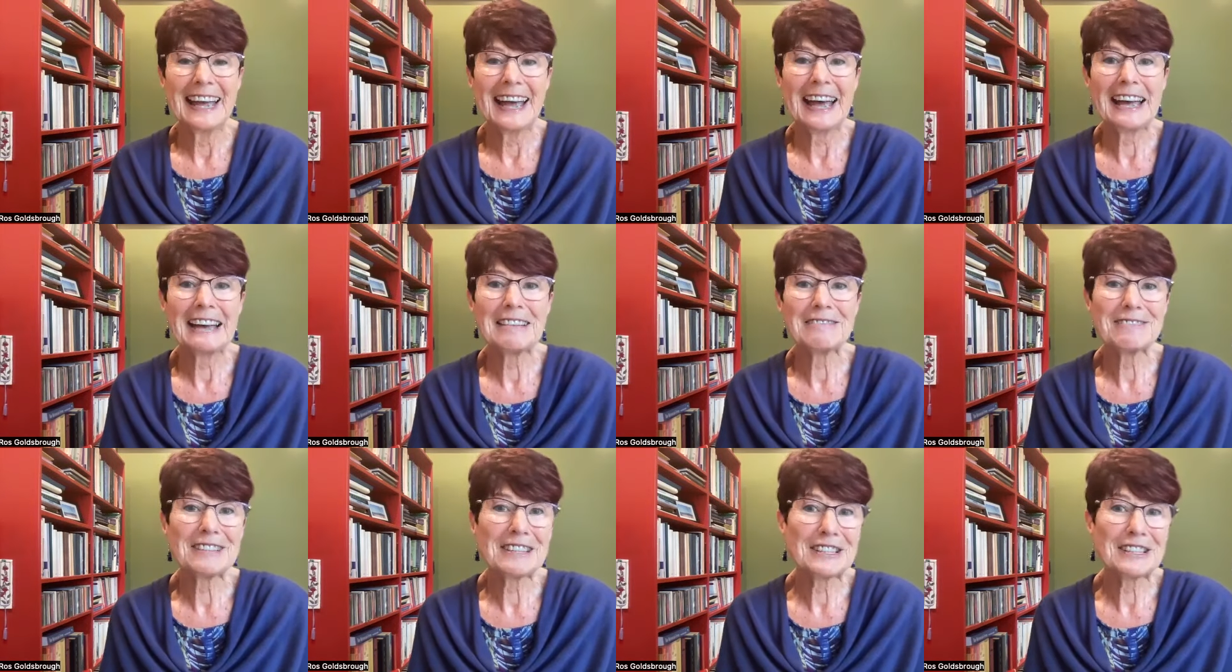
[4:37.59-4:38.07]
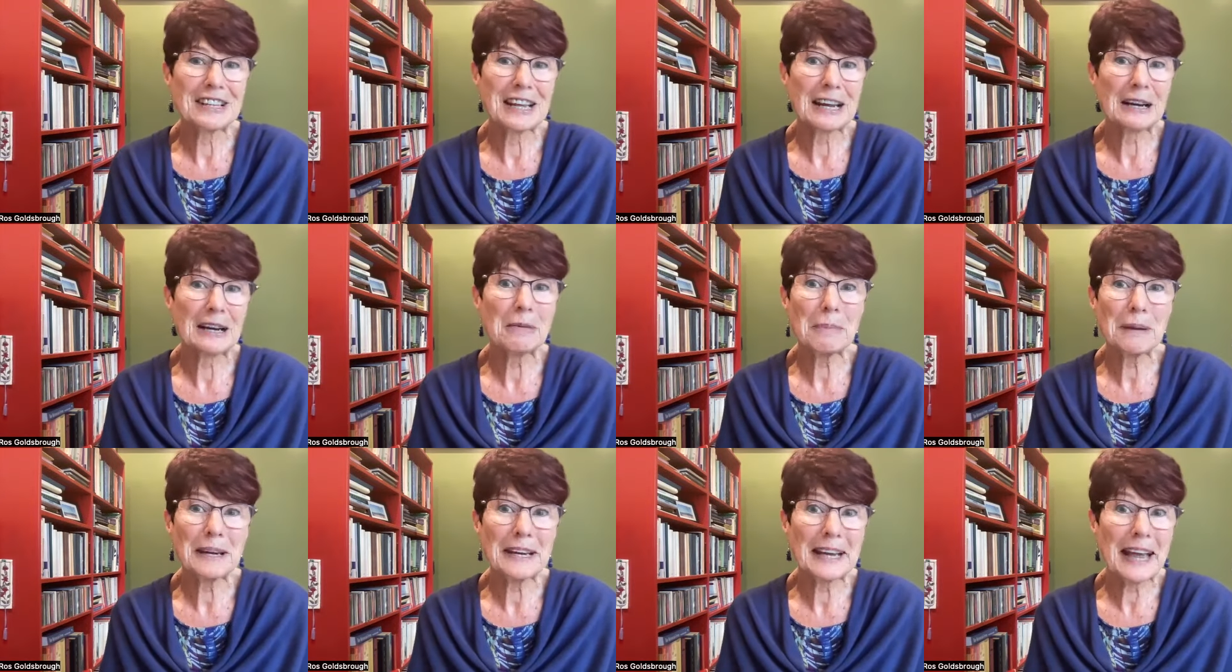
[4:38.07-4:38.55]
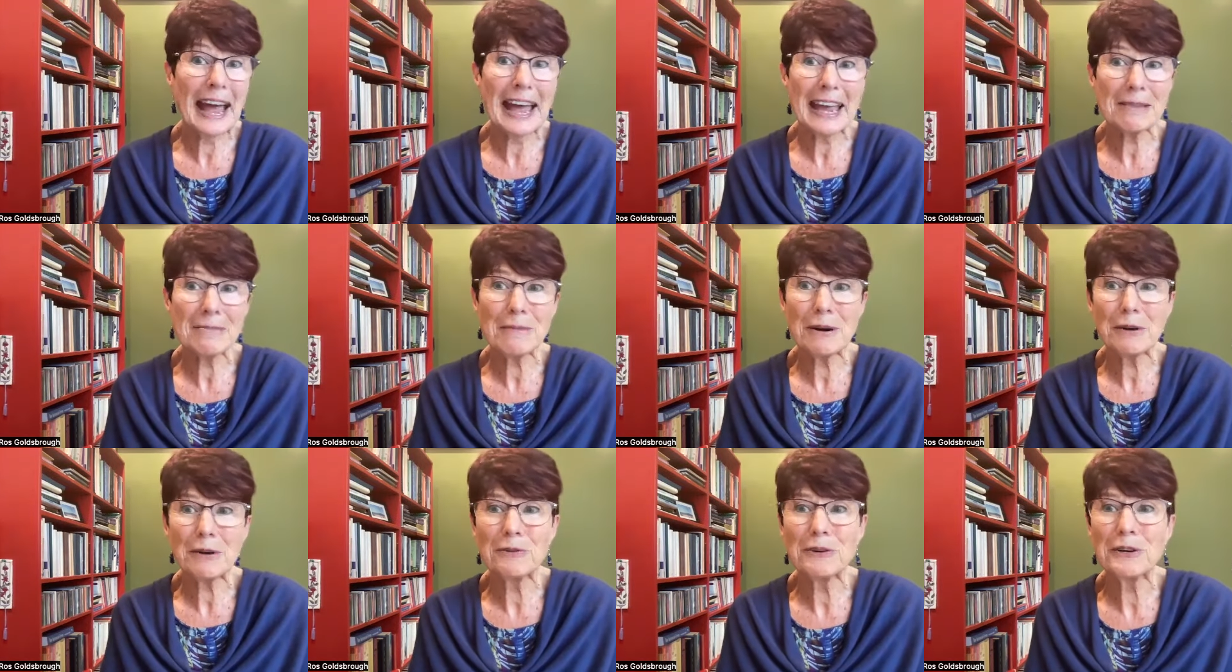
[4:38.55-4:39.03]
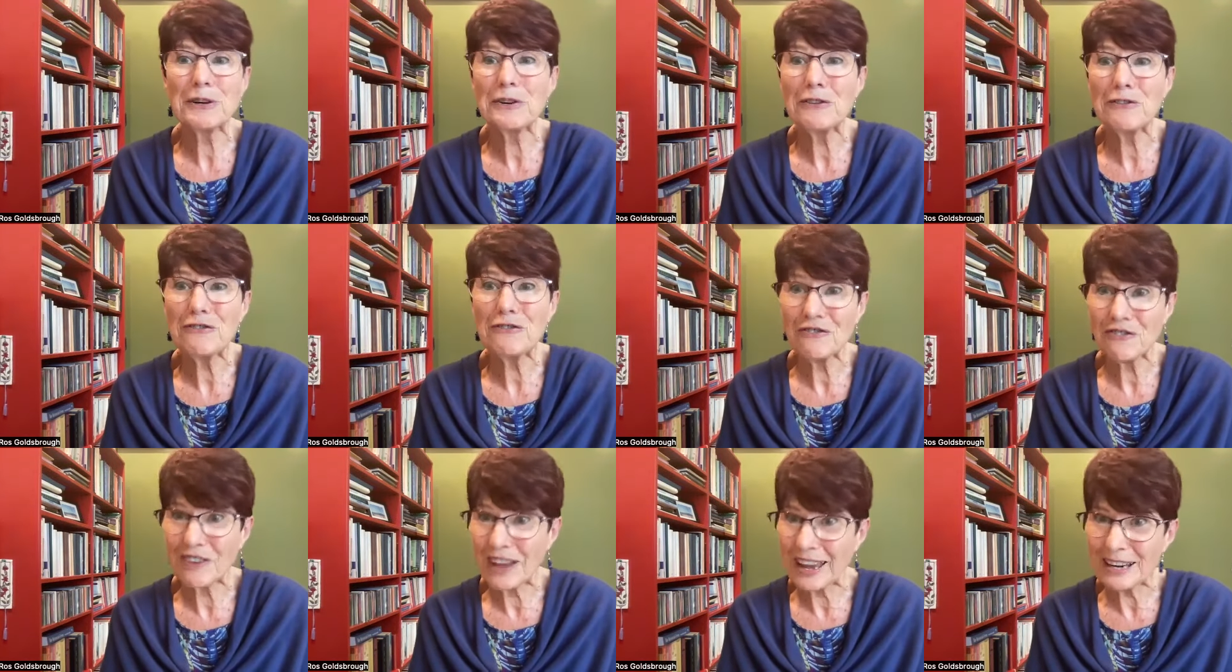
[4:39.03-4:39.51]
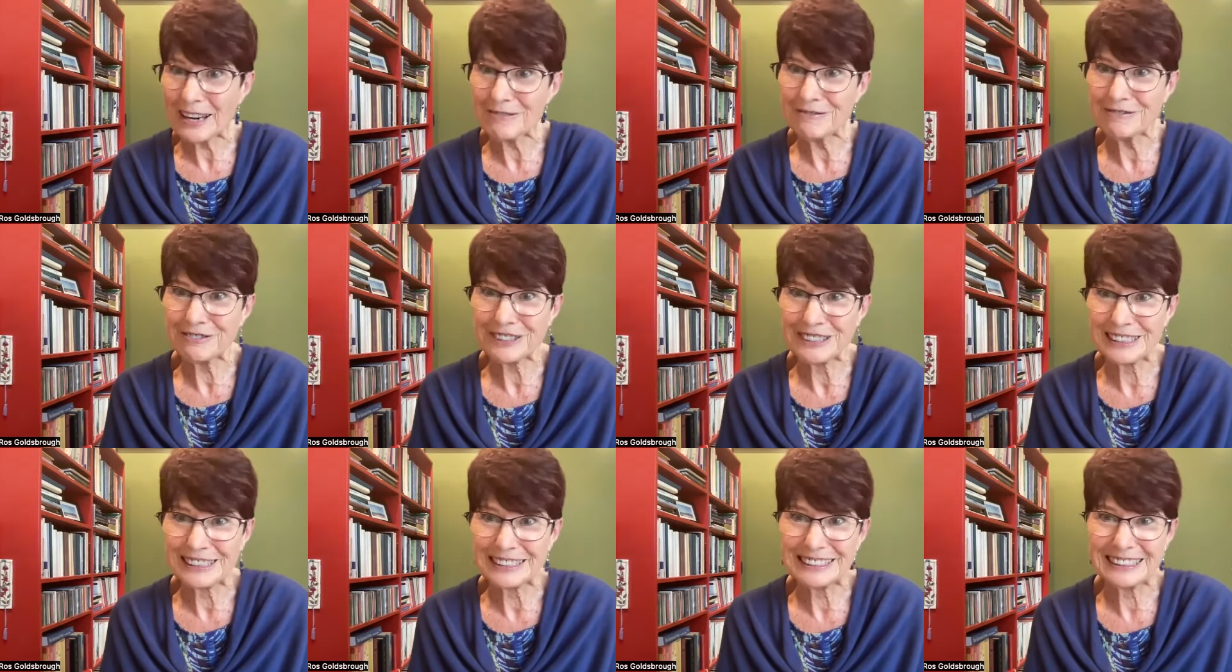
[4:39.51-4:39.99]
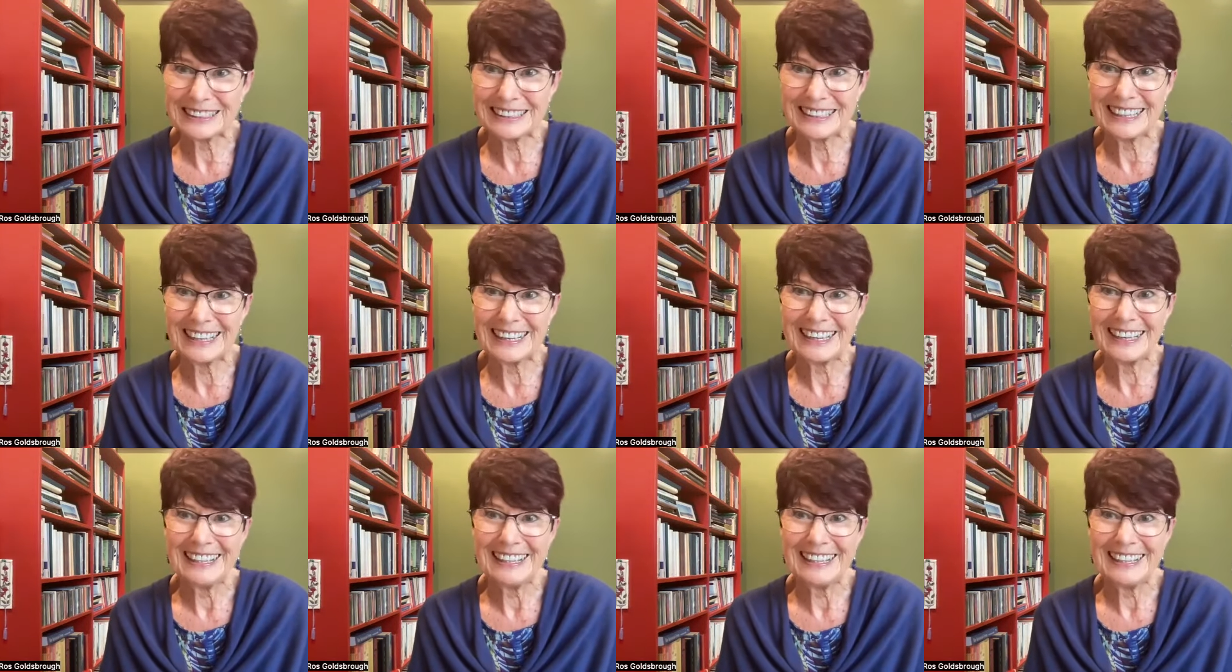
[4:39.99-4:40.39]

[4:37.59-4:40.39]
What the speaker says: that it became a real favorite,